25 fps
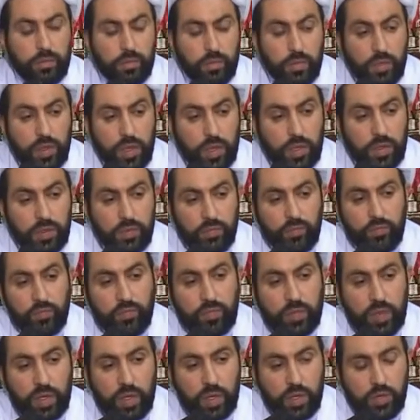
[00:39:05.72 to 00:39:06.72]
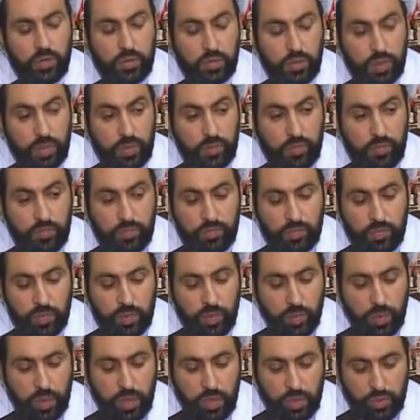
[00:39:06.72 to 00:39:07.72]
Yeah, you know,
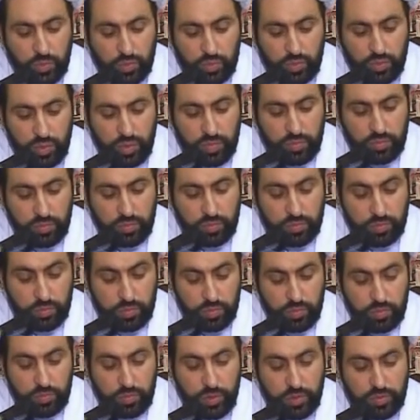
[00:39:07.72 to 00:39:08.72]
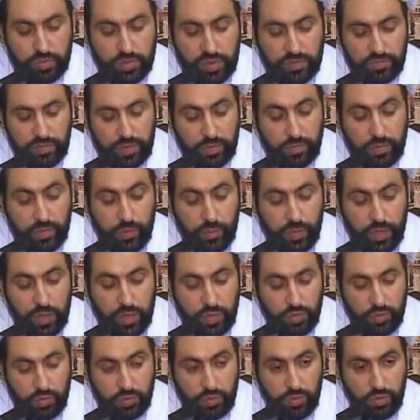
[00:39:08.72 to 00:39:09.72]
we need to do both of them. We
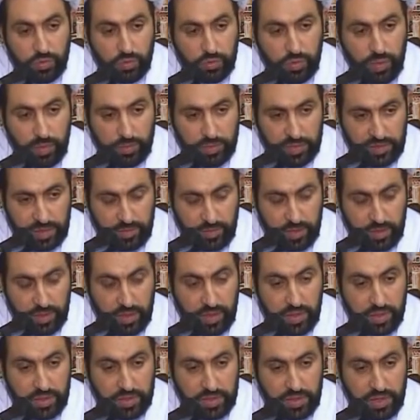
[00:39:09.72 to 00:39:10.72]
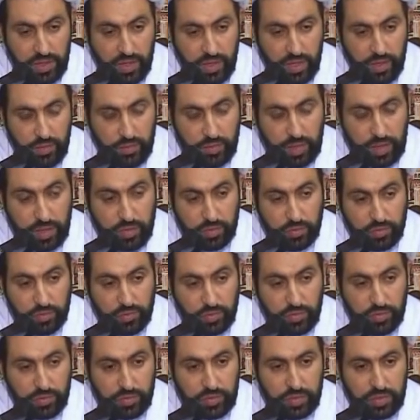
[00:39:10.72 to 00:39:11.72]
need to know Imam al-Zaman alayhi salam and
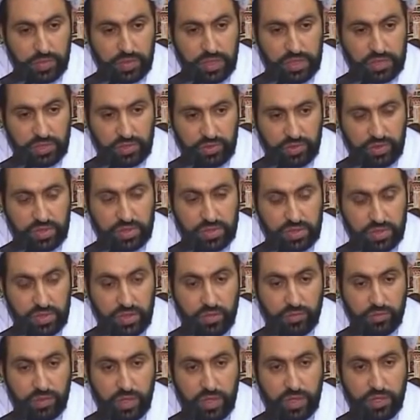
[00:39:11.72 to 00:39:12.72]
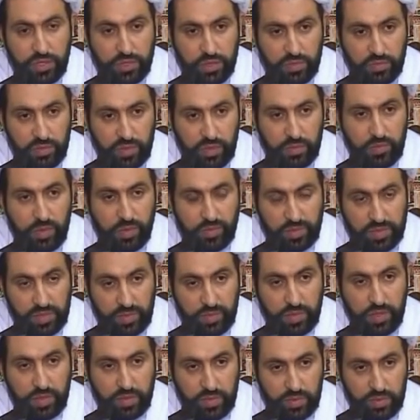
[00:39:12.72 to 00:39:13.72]
to strengthen our relation with Imam
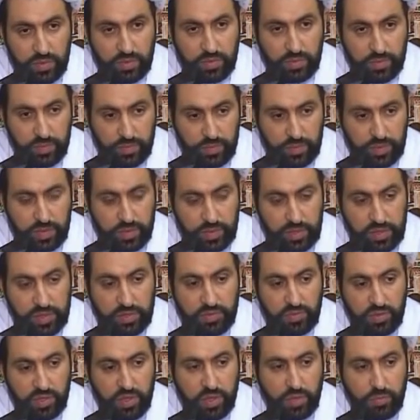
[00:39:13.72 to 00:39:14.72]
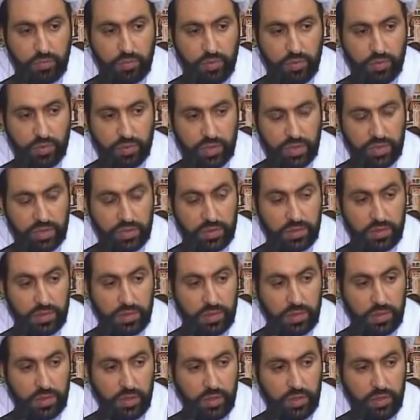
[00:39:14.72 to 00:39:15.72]
al-Zaman. This is very important.
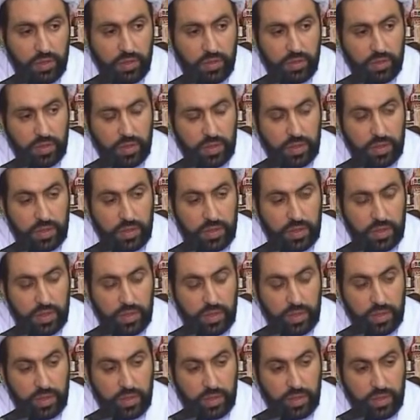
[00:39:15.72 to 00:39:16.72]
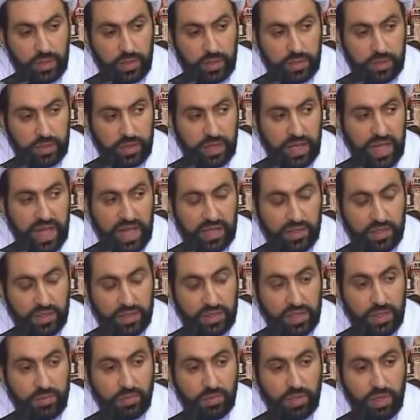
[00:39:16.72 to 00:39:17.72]
And at the
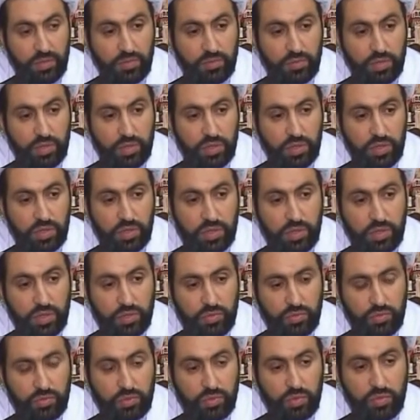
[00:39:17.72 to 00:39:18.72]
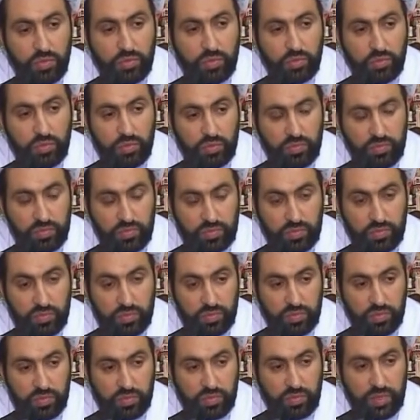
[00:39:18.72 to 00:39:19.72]
same time, we need to know
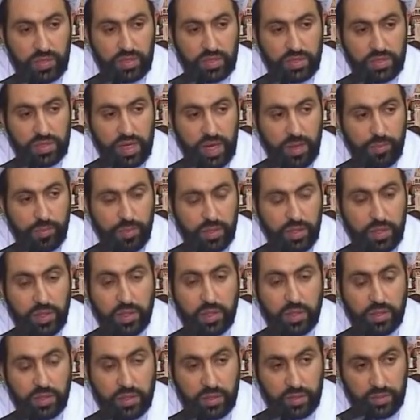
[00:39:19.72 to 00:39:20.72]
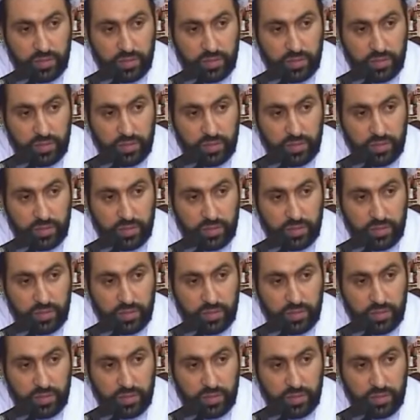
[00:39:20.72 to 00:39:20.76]
what is happening